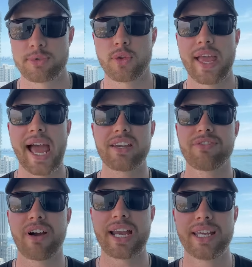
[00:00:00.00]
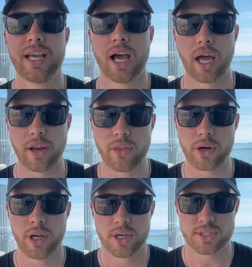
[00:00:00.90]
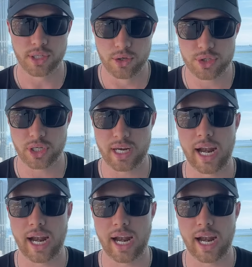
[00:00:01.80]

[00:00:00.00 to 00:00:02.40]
So they had to find another solution.